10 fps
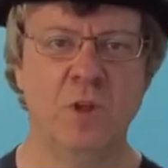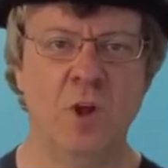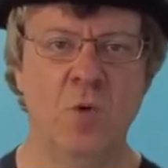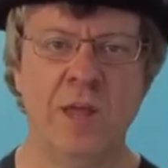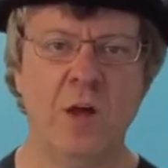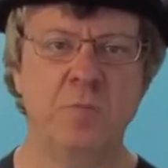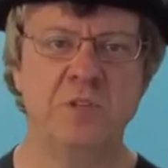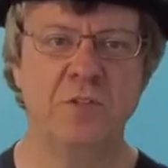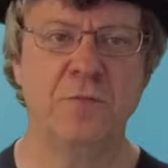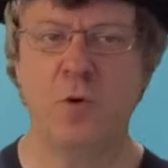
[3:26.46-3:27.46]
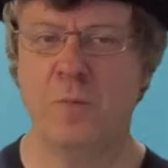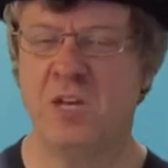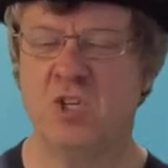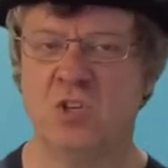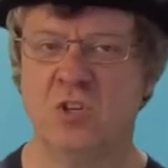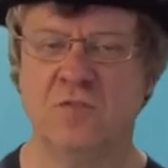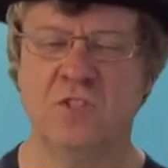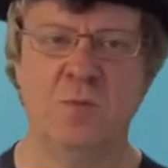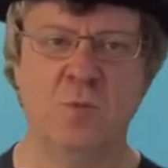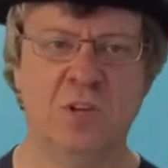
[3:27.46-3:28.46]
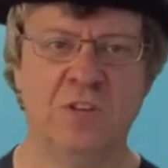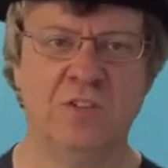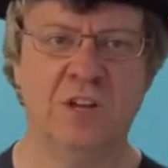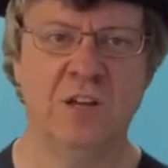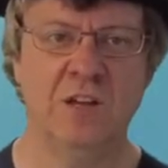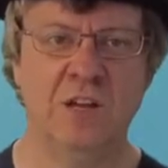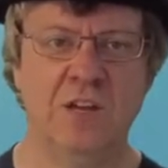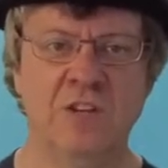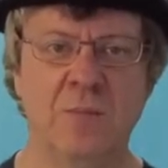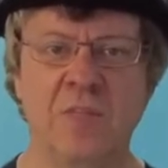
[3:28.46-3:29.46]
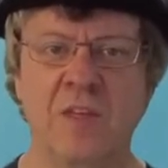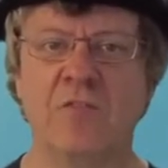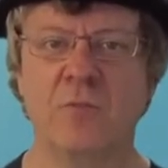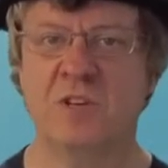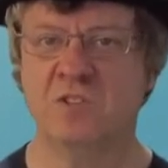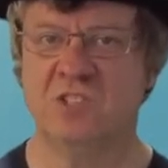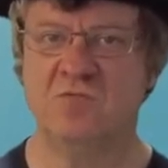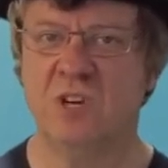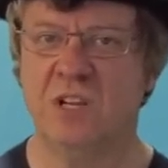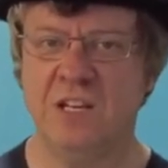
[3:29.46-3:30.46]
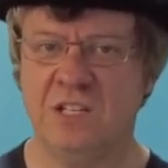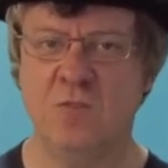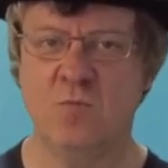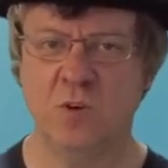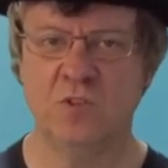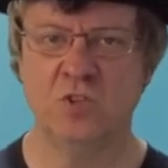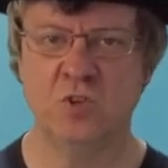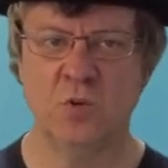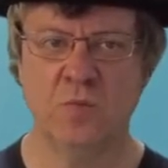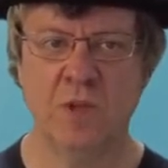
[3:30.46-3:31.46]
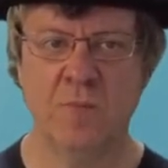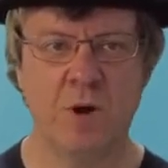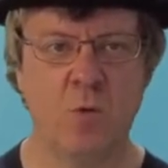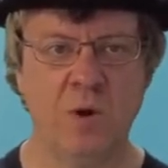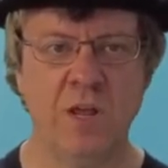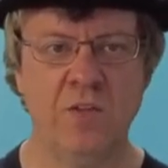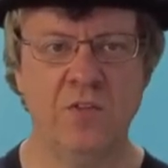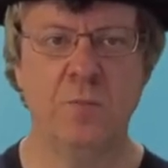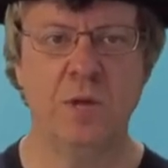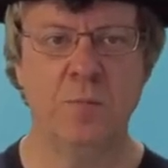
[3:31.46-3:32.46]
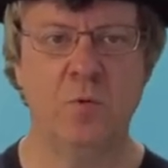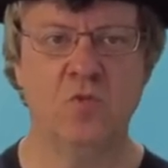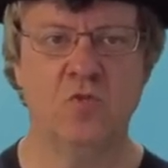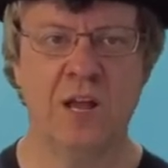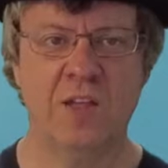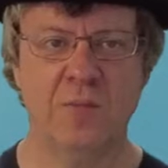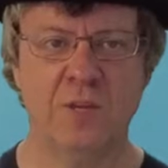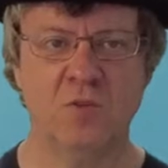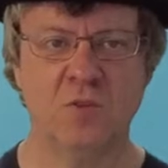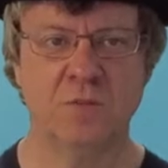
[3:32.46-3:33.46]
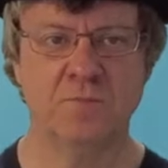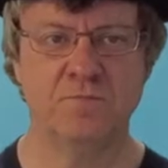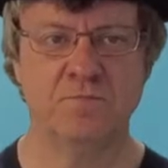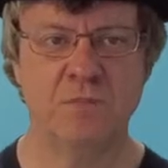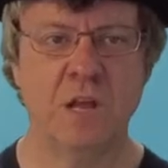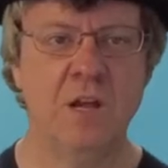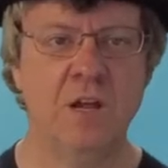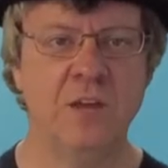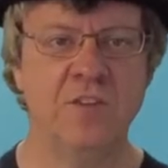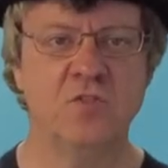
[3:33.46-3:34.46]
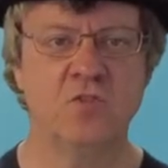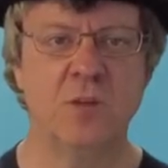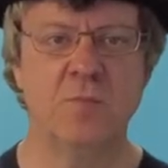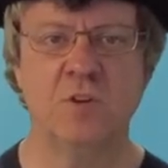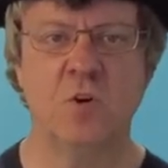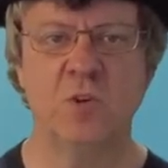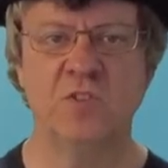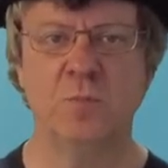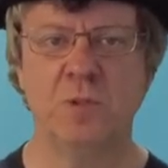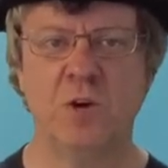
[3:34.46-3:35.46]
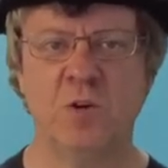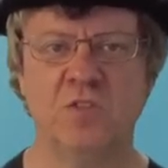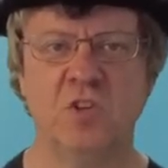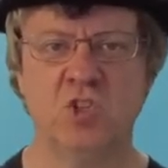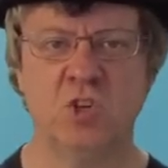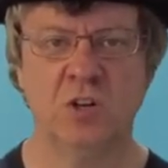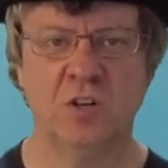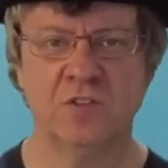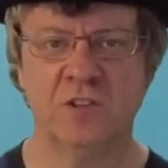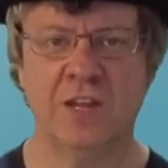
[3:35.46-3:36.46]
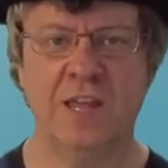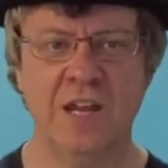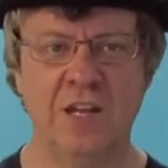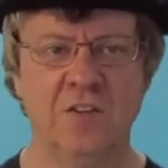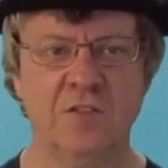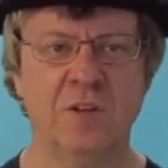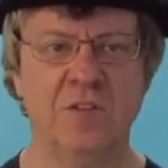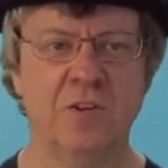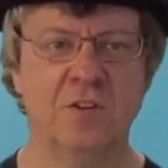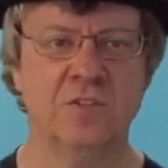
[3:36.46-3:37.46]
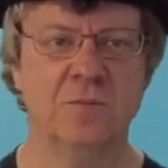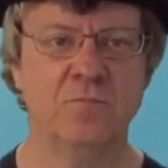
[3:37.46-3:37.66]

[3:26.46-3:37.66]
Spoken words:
We helped in the formation of Timor-Leste, something the government really didn't want to do, but we, the people, dragged them into it. There's the treatment of whistleblowers and journalists like Annika Smethurst.